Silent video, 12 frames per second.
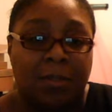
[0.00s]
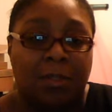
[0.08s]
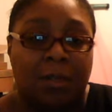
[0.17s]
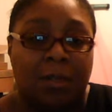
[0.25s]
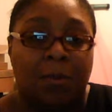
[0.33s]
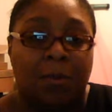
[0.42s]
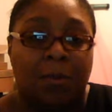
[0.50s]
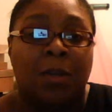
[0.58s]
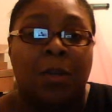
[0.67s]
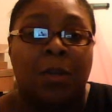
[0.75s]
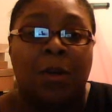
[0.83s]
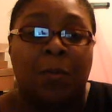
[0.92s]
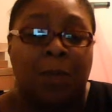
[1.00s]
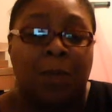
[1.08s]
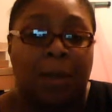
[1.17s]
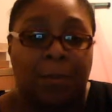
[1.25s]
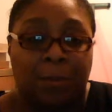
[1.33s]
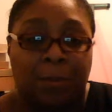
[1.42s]
So when
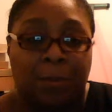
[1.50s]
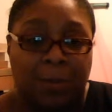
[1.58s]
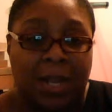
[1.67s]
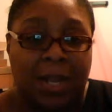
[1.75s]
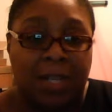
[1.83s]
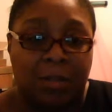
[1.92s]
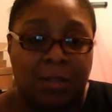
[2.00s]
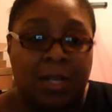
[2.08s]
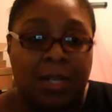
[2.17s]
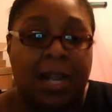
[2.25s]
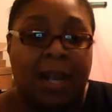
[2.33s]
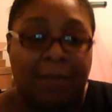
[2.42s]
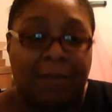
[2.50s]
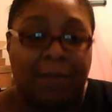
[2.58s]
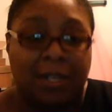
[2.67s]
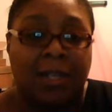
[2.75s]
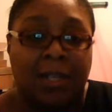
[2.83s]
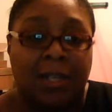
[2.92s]
I use it, I have to
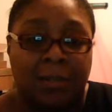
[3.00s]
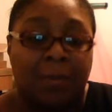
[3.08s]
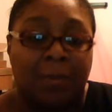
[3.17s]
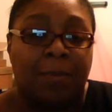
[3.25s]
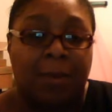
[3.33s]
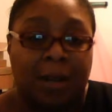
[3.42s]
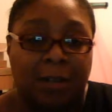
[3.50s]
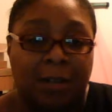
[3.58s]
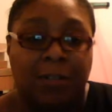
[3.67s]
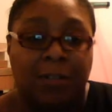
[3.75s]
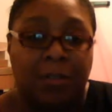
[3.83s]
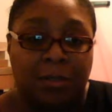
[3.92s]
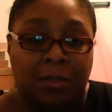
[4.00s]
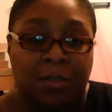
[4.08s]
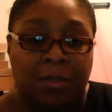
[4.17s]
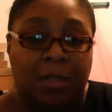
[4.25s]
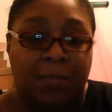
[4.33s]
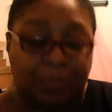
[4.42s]
clean it prior to using
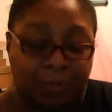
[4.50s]
it.